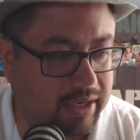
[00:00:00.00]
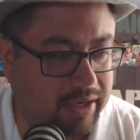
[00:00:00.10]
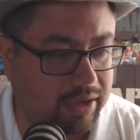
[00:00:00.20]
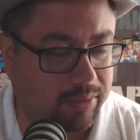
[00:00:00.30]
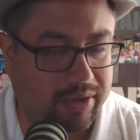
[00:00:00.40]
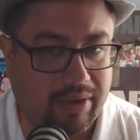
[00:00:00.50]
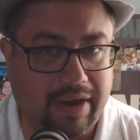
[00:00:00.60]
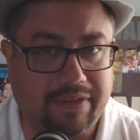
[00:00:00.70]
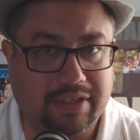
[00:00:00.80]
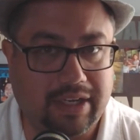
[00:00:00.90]
You know, we don't
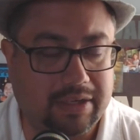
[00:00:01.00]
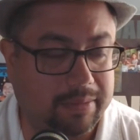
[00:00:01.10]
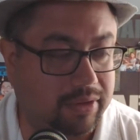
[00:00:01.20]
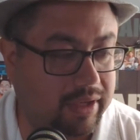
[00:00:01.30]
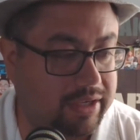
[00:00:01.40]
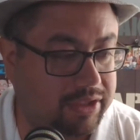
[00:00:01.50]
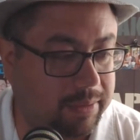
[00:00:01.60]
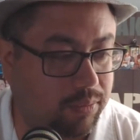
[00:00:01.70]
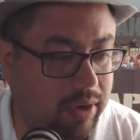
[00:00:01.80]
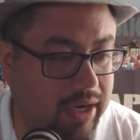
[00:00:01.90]
have this intimate
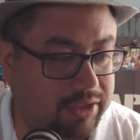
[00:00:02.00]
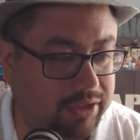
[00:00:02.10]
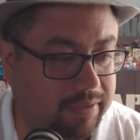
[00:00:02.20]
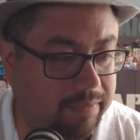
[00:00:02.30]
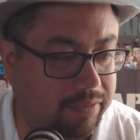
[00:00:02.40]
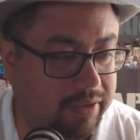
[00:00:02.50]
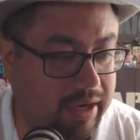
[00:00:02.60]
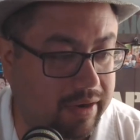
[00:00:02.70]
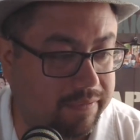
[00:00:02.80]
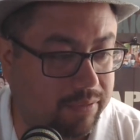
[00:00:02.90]
relationship. Watch
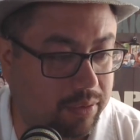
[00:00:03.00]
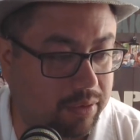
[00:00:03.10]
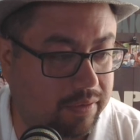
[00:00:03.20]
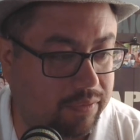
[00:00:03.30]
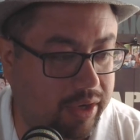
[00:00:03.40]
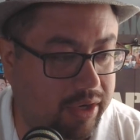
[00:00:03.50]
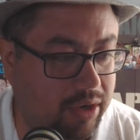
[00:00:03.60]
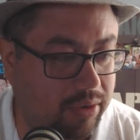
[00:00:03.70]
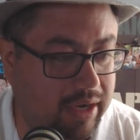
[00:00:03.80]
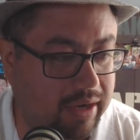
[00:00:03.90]
therefore, for you
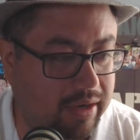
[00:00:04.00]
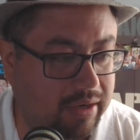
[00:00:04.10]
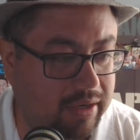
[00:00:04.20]
know not